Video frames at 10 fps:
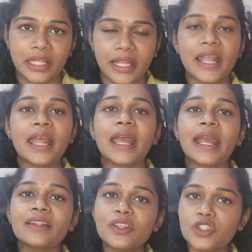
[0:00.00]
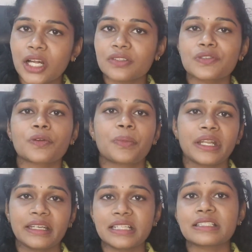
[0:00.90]
day, and the chances of
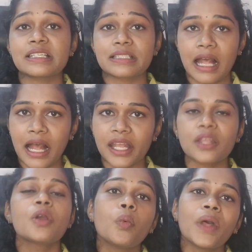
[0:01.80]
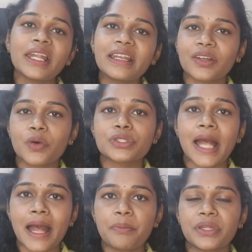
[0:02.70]
pregnancy is high when intercourse
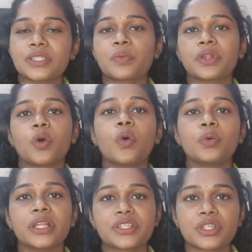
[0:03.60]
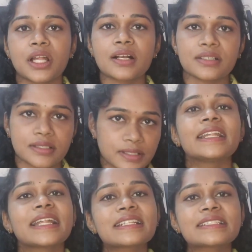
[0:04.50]
happens when the ovulation occurs.
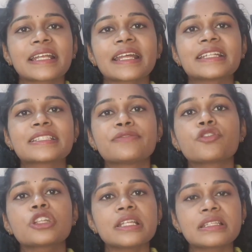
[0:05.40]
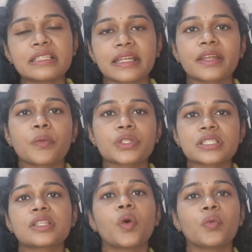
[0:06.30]
Let us say it's 14th day, which
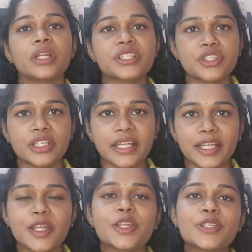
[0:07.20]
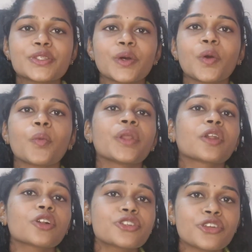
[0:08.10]
is the ovulation day. So we
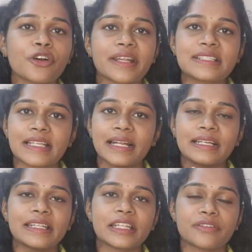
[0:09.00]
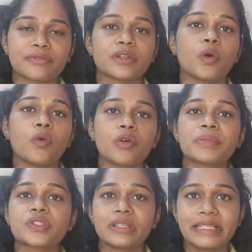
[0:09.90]
are not sure exactly if the
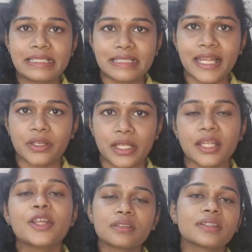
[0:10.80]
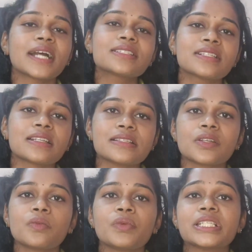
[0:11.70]
ovum is released that day. That's the
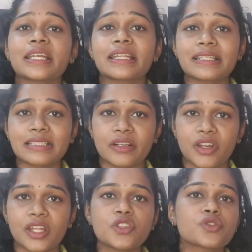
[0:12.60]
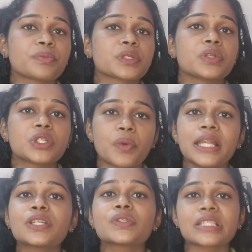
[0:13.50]
reason we take it as a range between
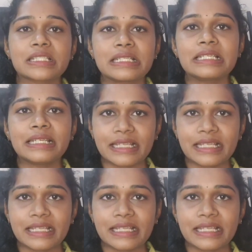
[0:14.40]
12 to 16